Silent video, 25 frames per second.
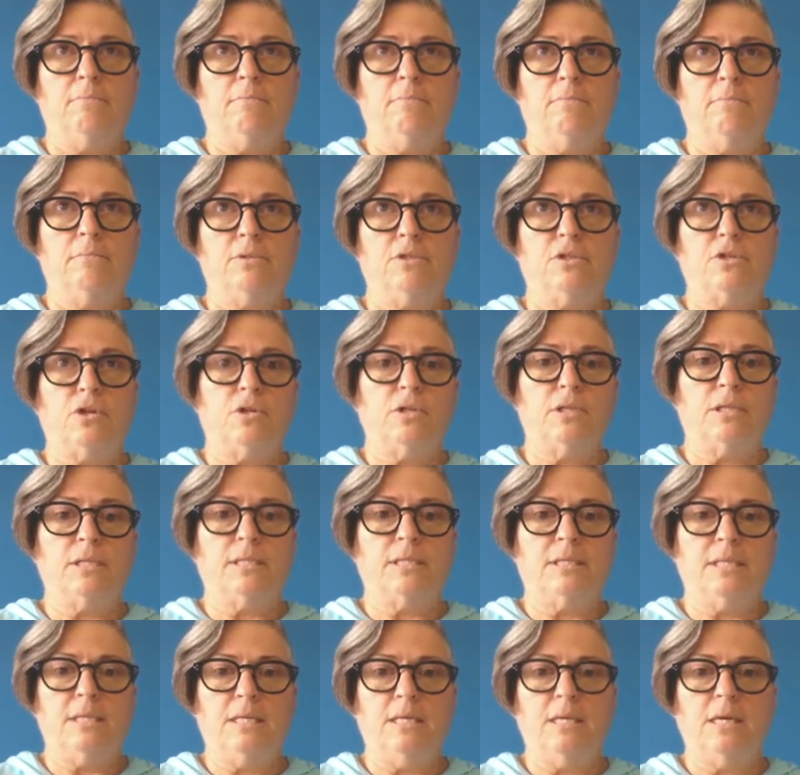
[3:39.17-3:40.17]
start to
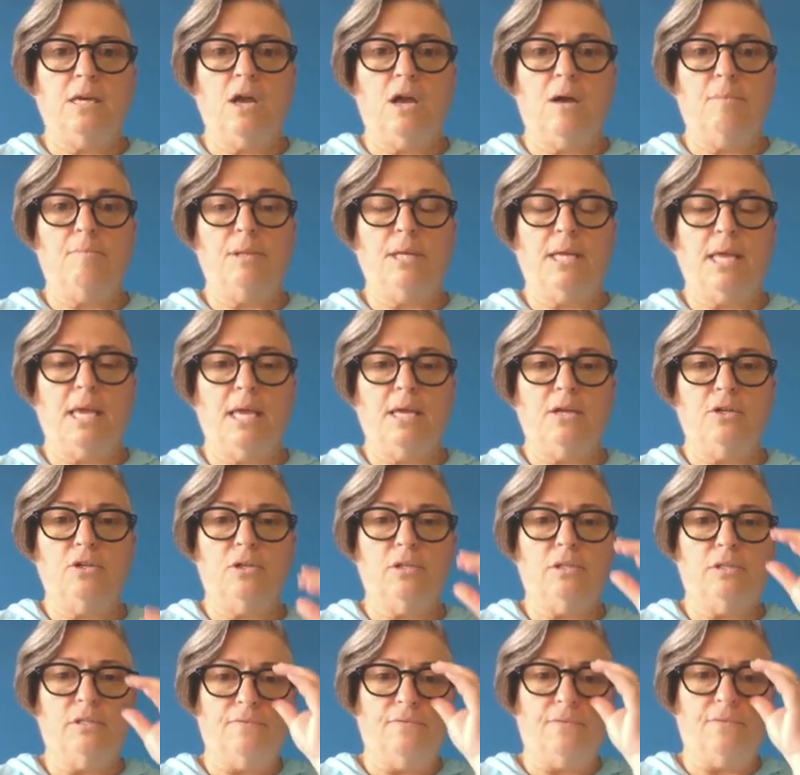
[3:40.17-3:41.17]
see the
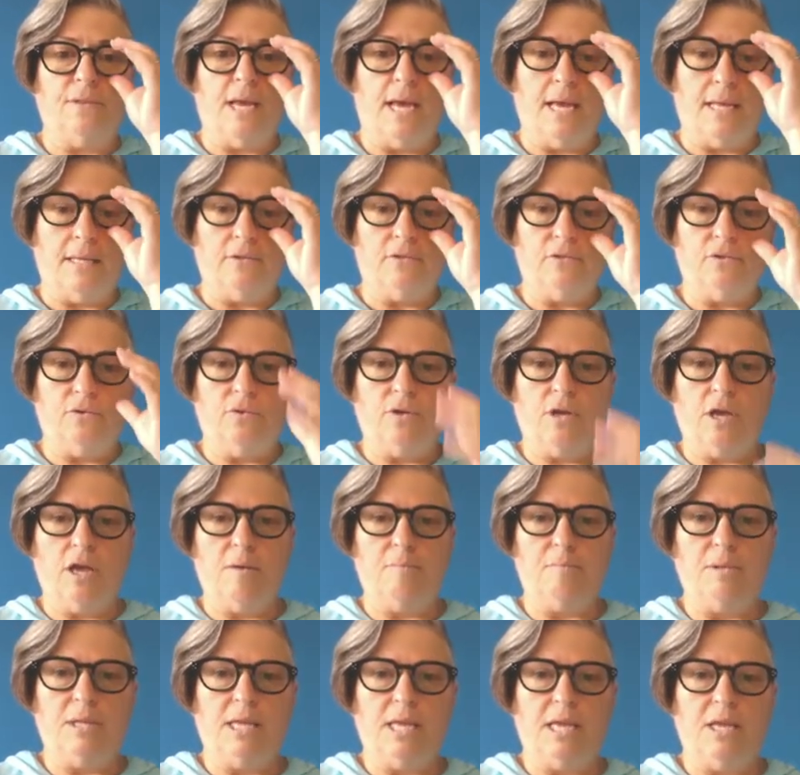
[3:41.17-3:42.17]
complications of that. So the
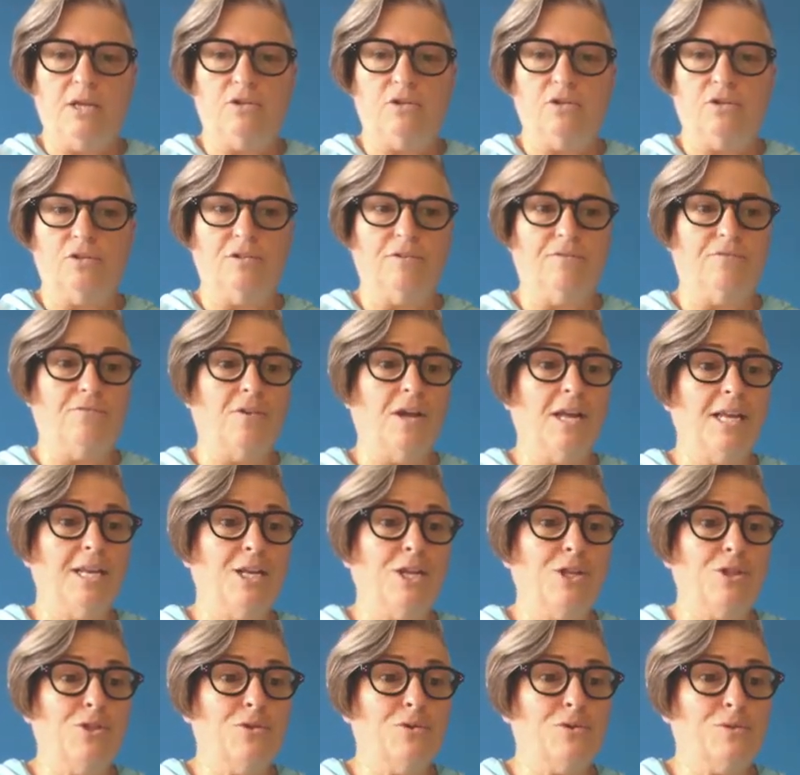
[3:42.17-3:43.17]
complications of
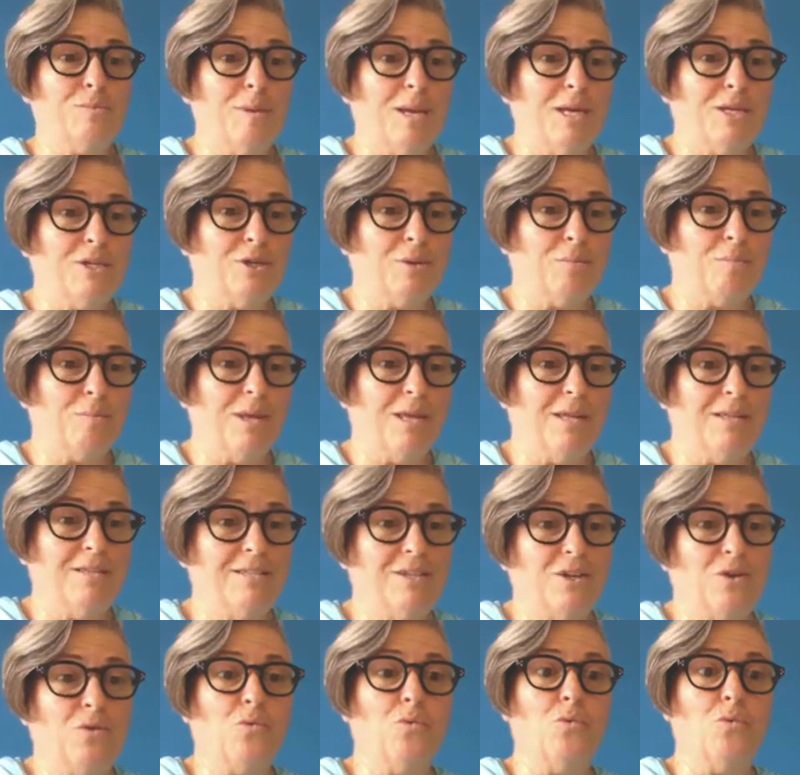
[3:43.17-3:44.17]
finding those magic beans
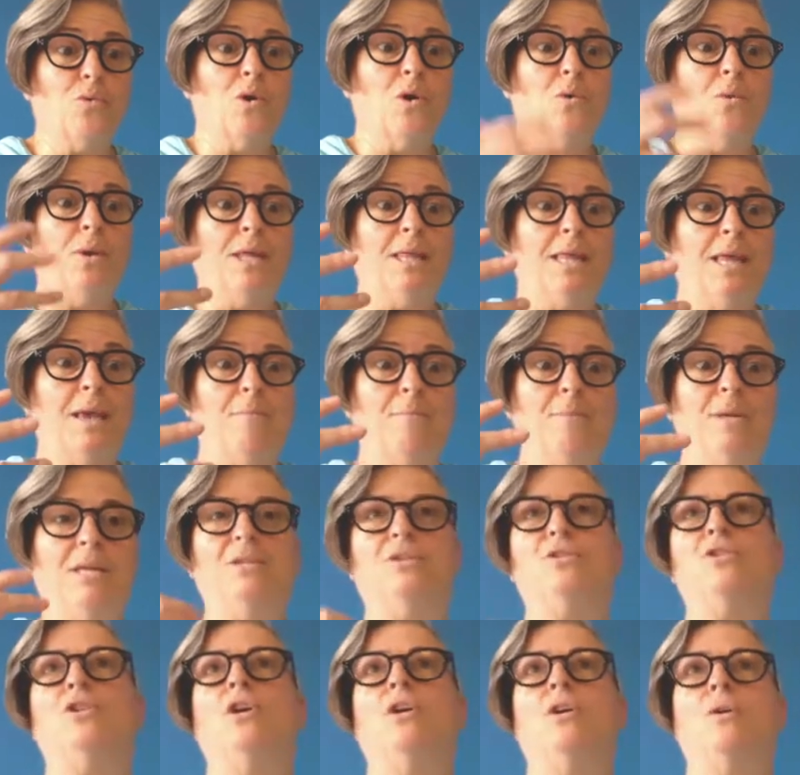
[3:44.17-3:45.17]
and growing that
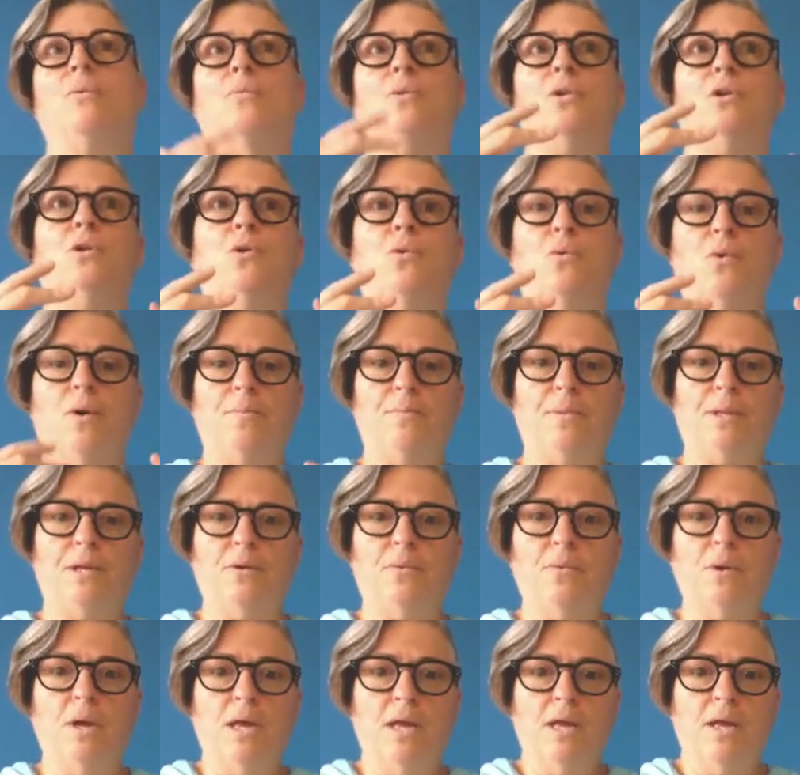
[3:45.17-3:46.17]
beanstalk. And when you go up
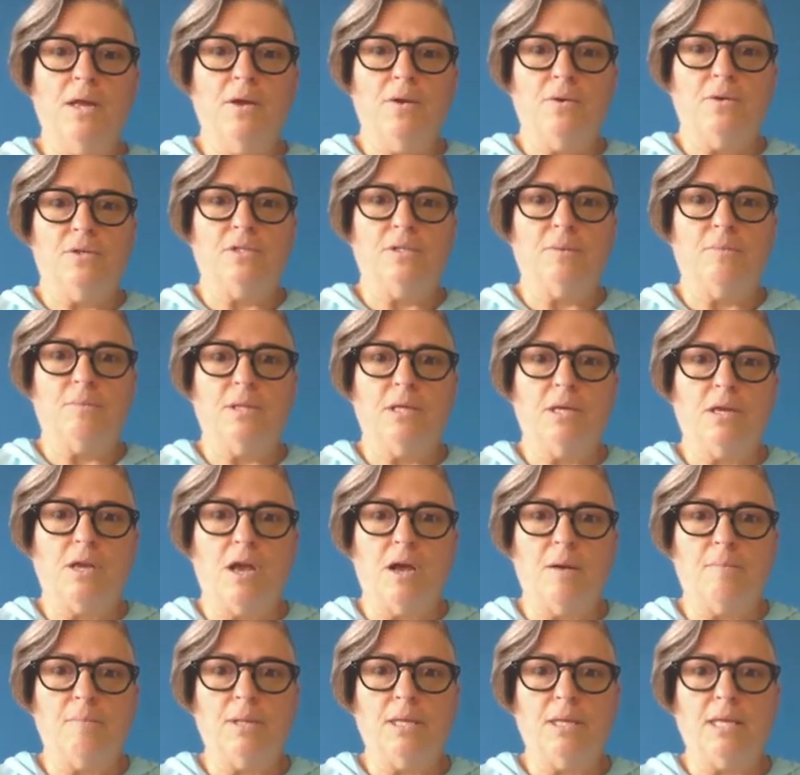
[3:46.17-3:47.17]
there, are some of the
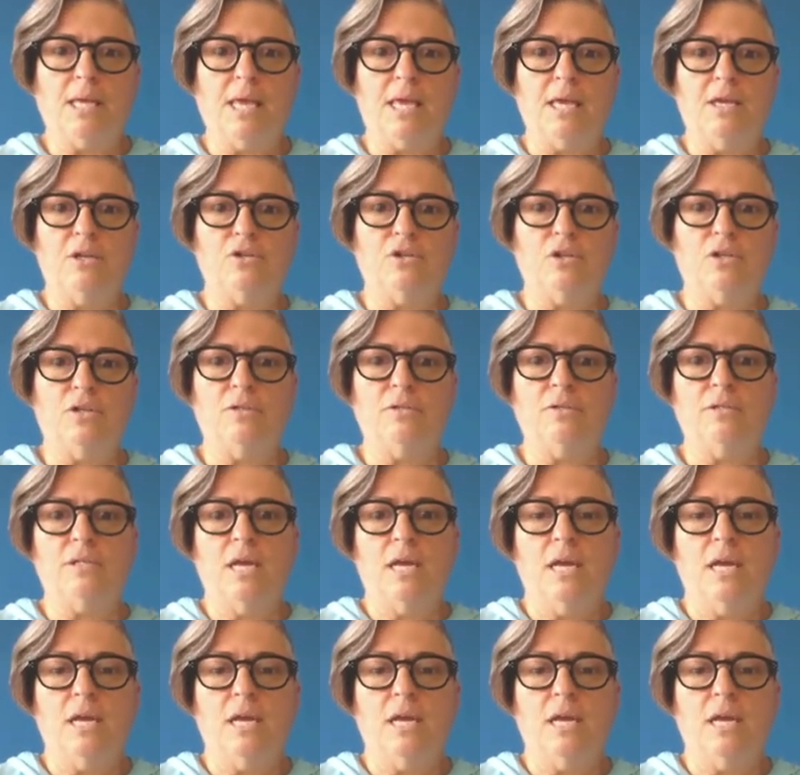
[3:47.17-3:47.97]
complications